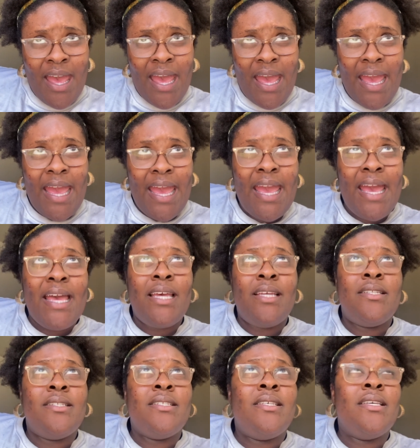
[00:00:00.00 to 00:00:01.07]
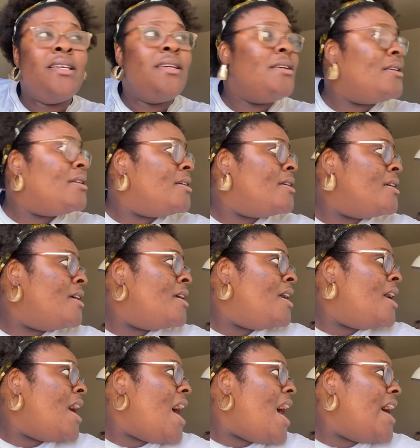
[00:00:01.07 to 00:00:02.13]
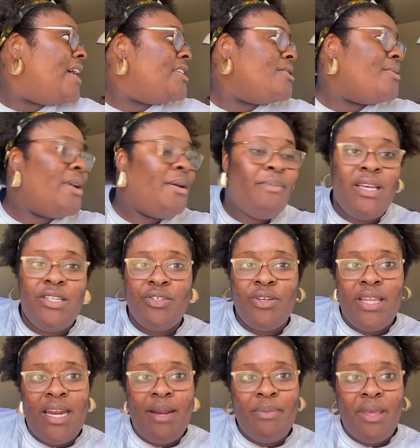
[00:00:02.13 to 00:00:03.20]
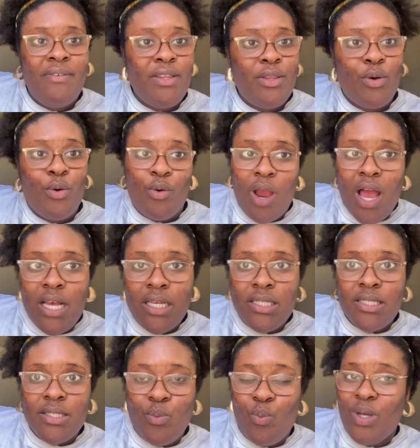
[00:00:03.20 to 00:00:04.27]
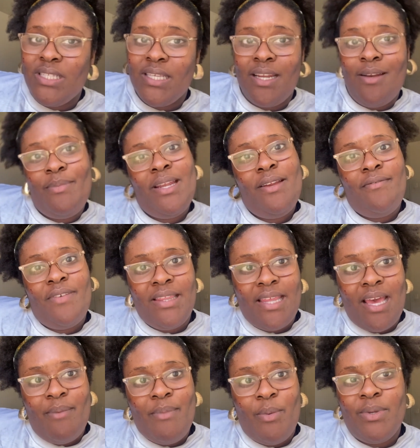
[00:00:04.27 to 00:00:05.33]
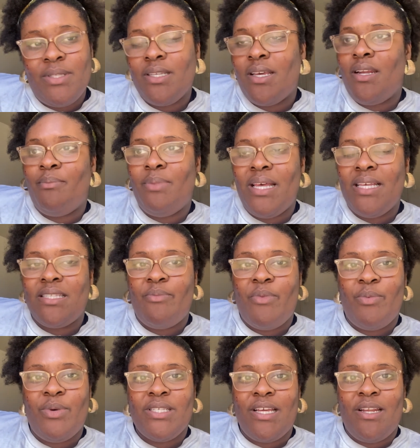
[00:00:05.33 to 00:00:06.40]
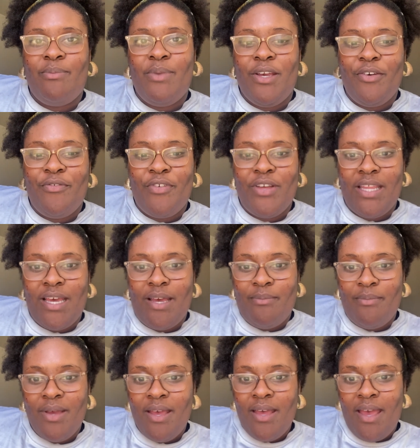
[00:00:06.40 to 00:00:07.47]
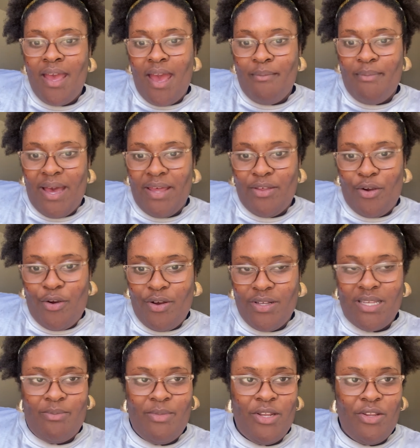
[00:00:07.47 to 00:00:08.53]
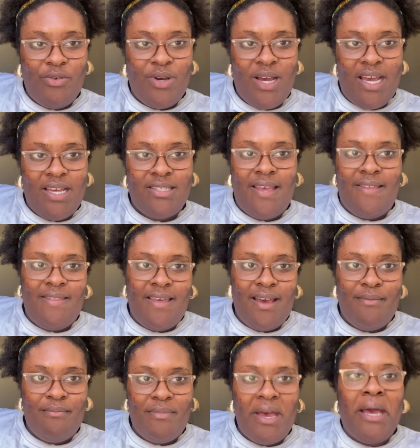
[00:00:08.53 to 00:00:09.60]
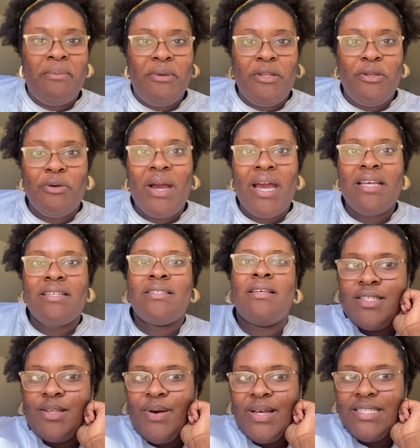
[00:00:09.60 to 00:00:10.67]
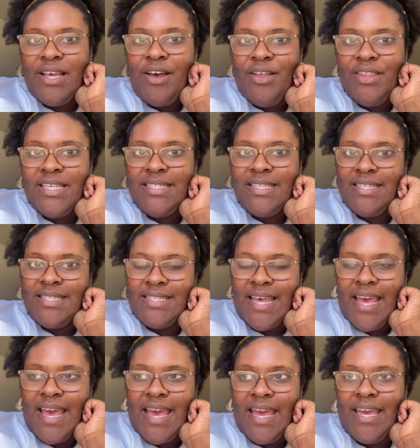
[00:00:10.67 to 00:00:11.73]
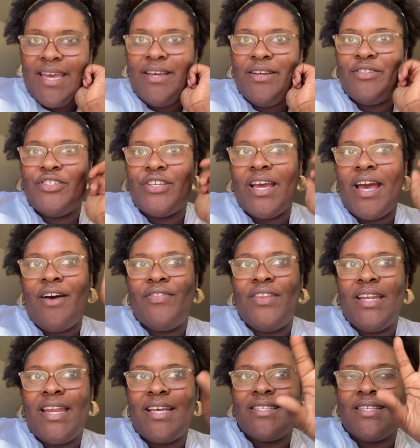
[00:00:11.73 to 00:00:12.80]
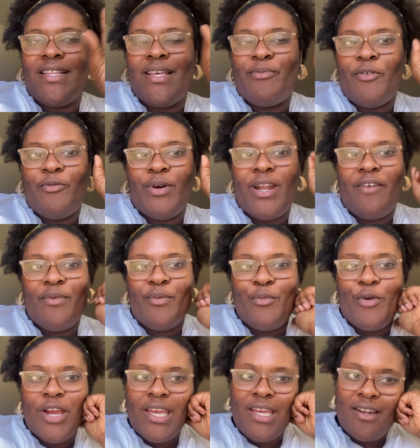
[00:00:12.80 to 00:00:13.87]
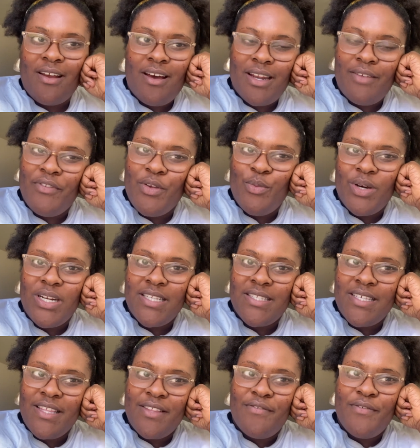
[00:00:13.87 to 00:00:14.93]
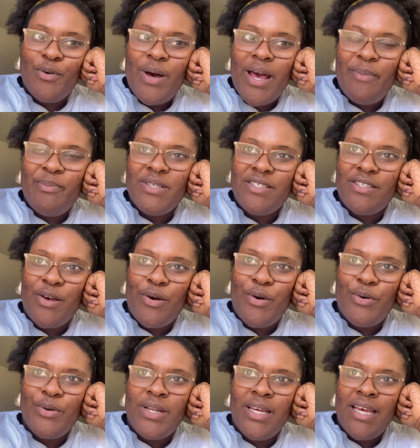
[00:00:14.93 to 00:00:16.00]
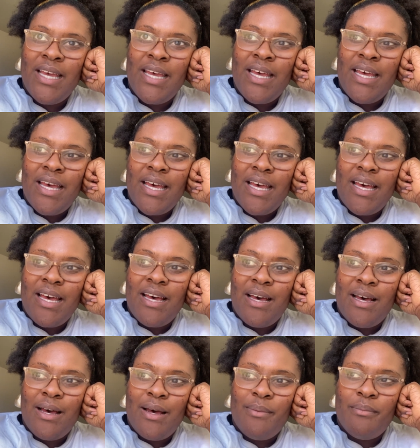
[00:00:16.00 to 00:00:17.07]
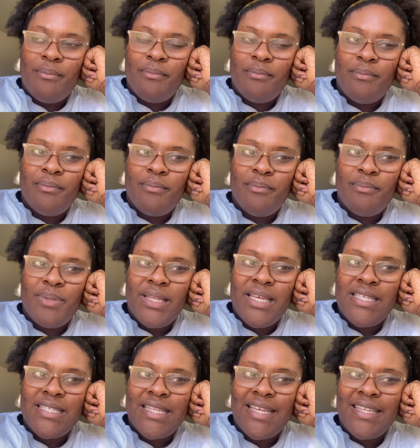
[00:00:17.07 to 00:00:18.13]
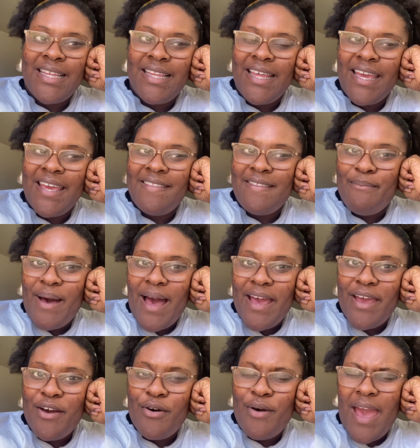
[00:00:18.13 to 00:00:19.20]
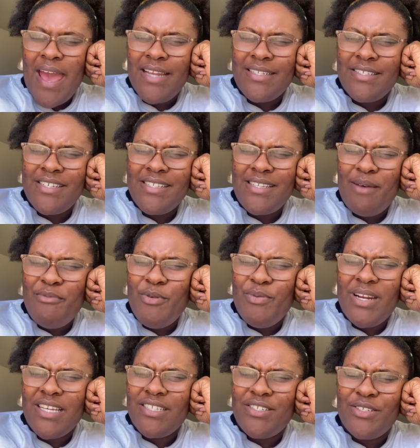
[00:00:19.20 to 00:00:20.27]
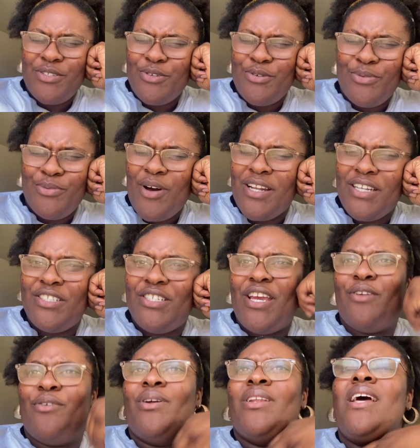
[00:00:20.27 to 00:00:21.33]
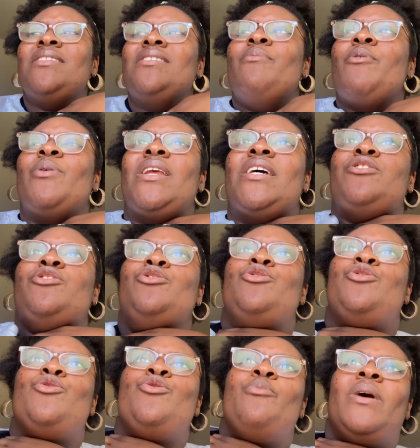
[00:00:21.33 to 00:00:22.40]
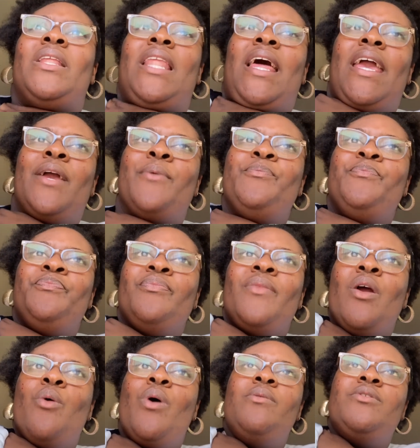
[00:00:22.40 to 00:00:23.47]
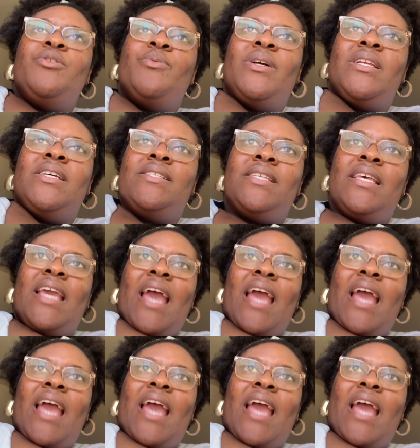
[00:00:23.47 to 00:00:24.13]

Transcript: And I just want to make sure that I'm giving the girls what's going to benefit them and what's going to bless them and what's going to be good for them. And by the girls, I mean you guys, and them, I mean you guys. So I say all this to say, check out the next clip of what I've been working on. If you want to see the full episode, please click the link in the bio and just tell me what I should do on the channel. Not tell me what I should do, but like, what would you want to see?